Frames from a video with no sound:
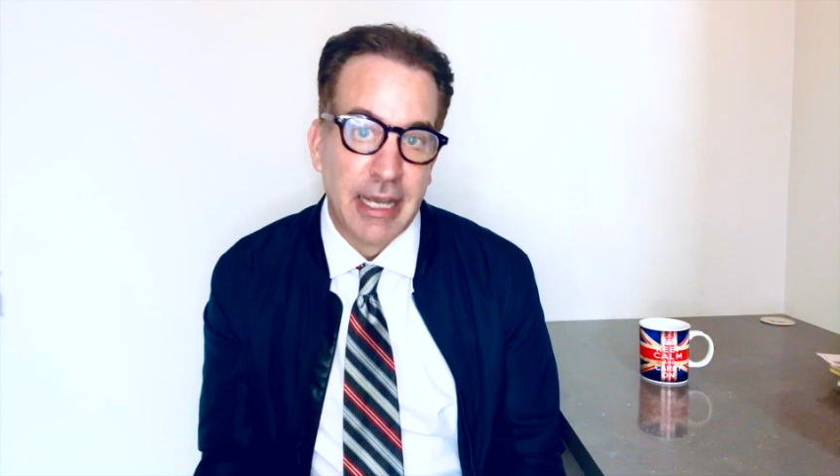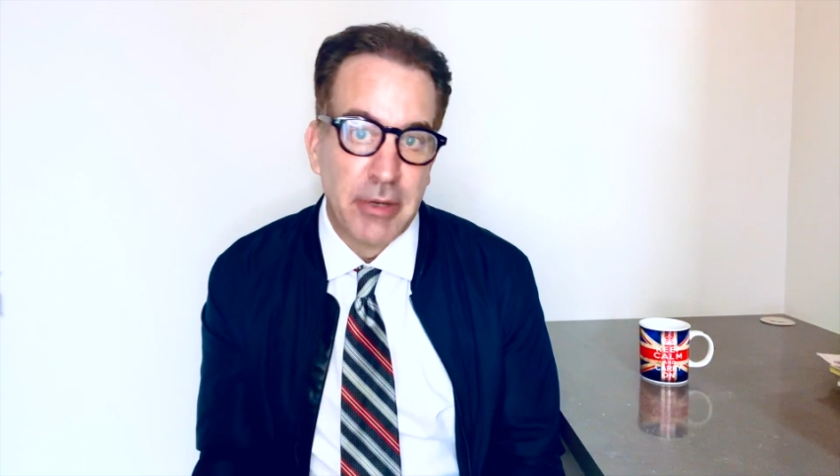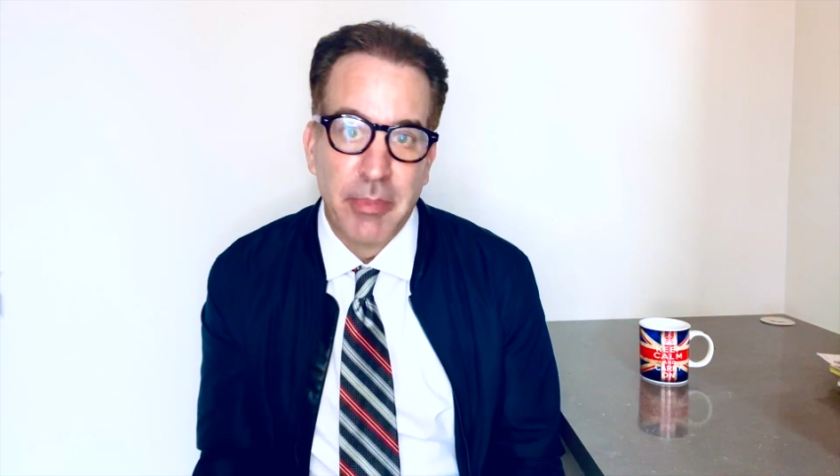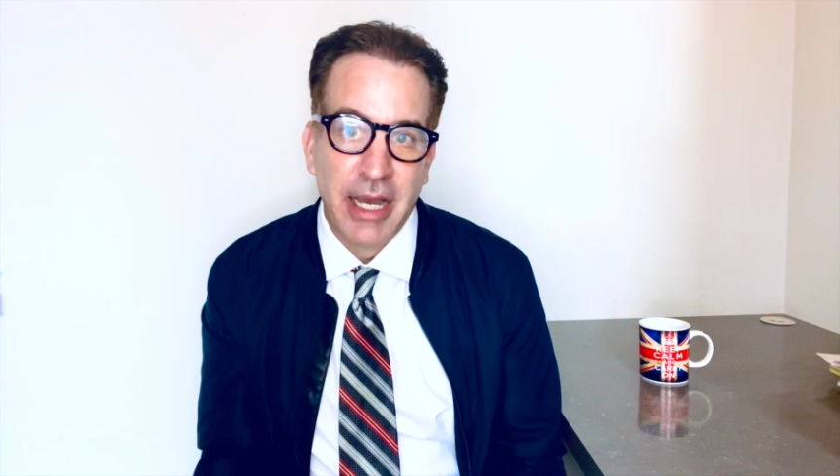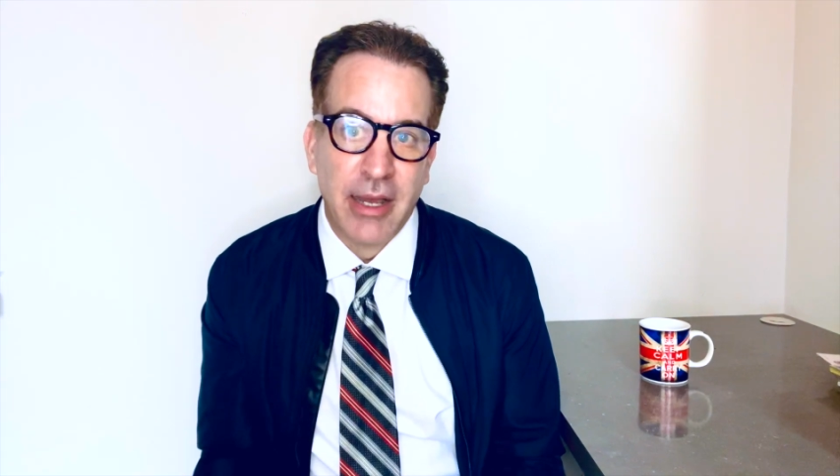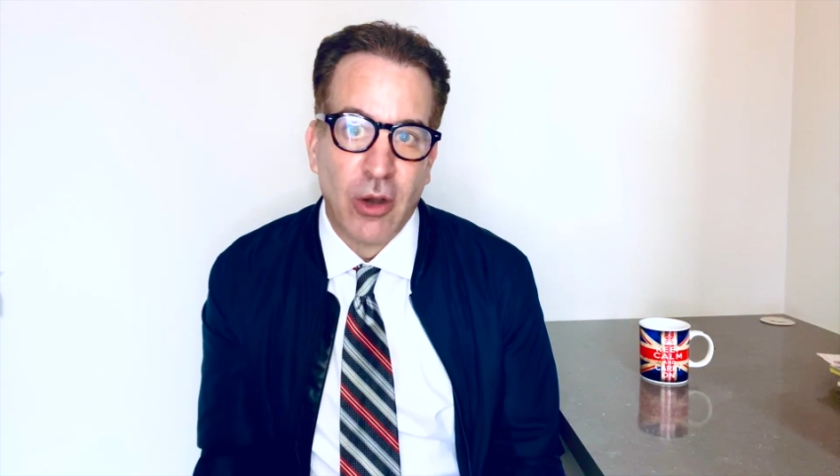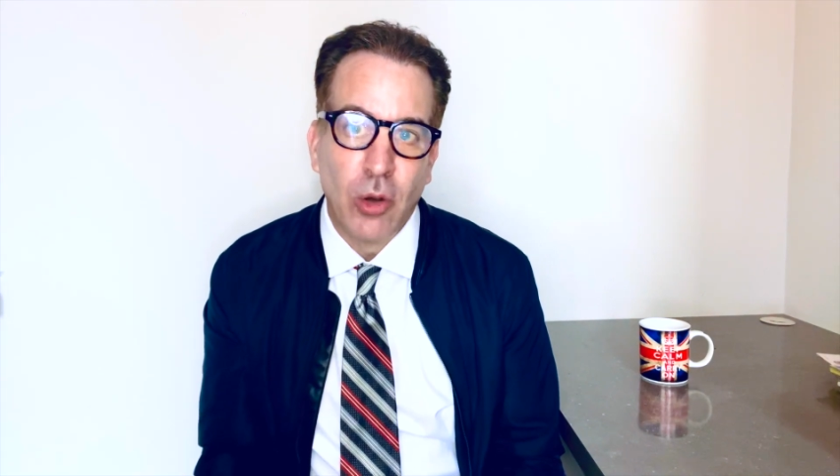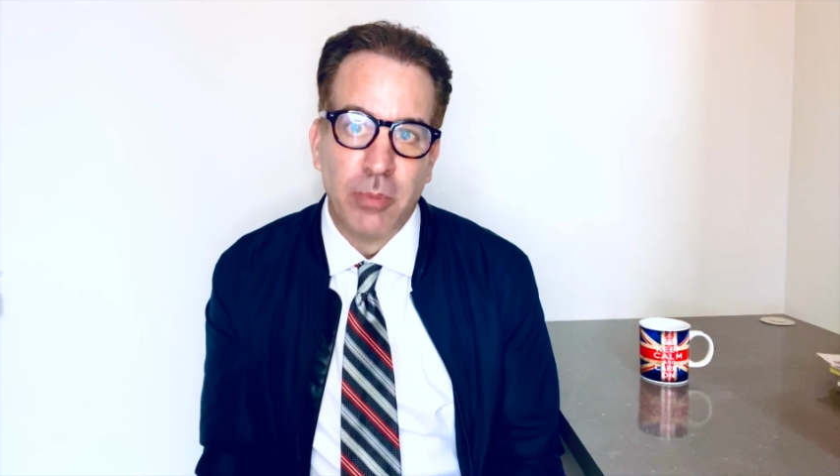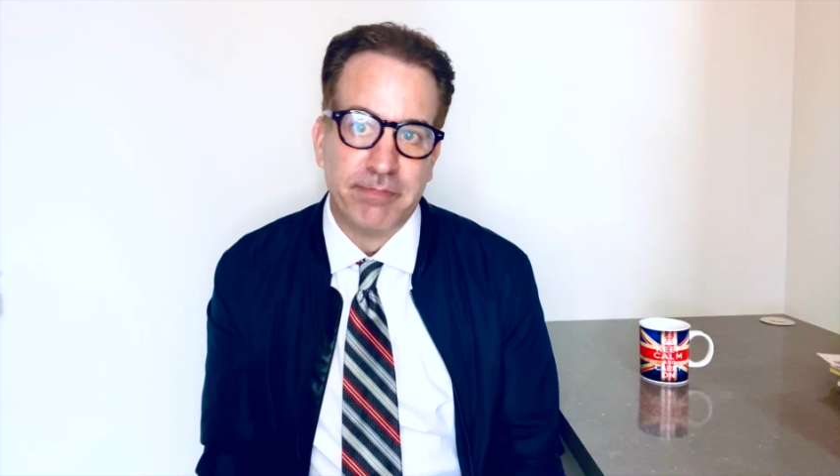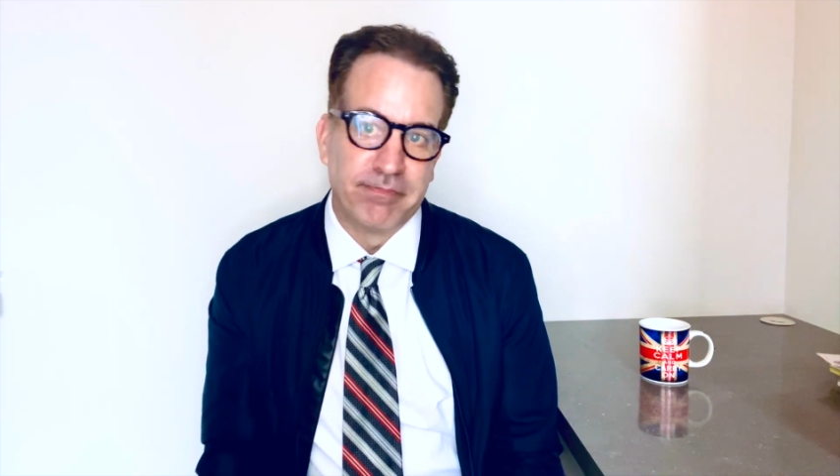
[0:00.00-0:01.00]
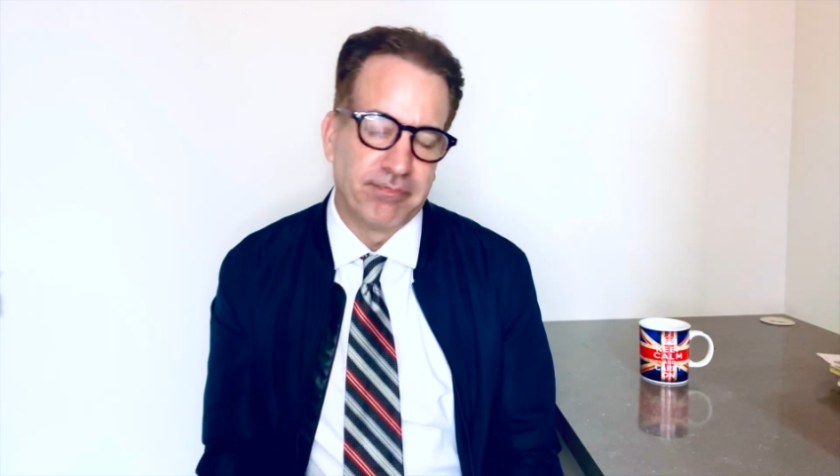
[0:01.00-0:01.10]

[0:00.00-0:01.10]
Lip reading: time to buy a home.